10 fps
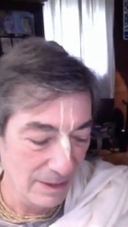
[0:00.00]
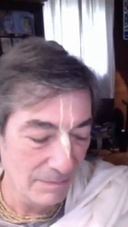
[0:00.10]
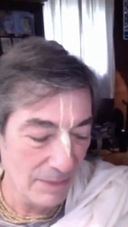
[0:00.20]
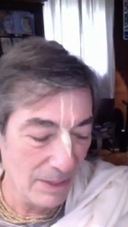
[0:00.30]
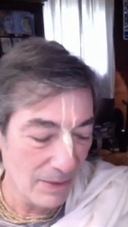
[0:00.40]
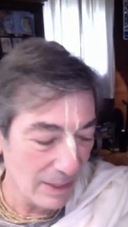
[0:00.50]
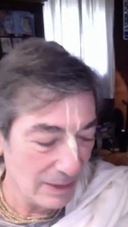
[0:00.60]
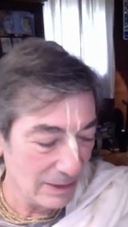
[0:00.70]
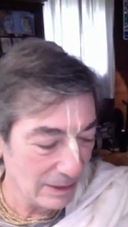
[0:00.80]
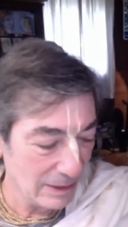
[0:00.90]

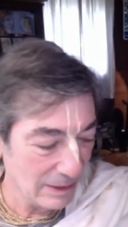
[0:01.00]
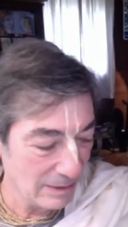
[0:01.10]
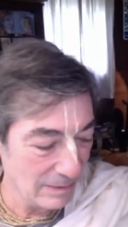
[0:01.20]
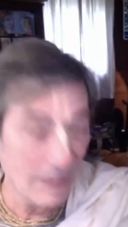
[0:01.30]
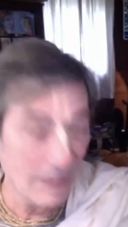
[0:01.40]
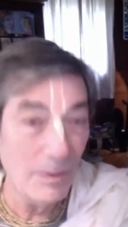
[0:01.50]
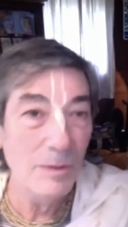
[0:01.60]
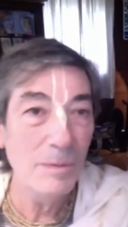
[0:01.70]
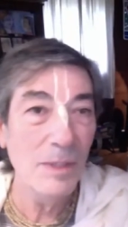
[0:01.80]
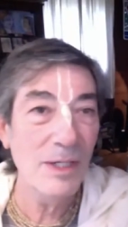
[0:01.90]
Maharaj, uh, Abhadhi
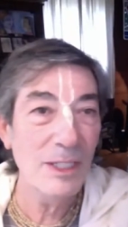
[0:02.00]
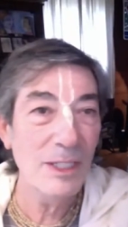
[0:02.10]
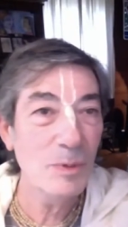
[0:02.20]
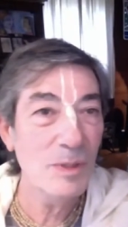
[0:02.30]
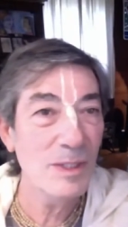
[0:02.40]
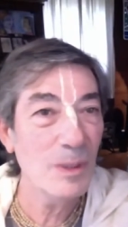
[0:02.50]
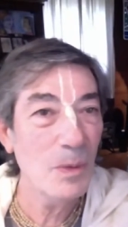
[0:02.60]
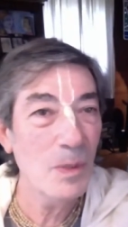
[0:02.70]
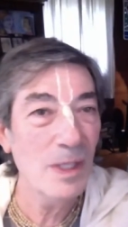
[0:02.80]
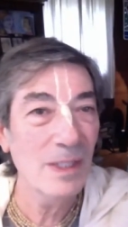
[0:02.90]
Maharaj put it so
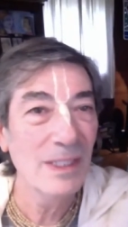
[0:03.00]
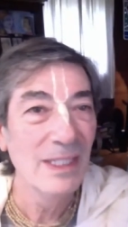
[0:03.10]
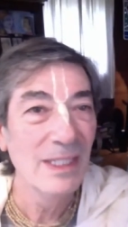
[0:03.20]
well,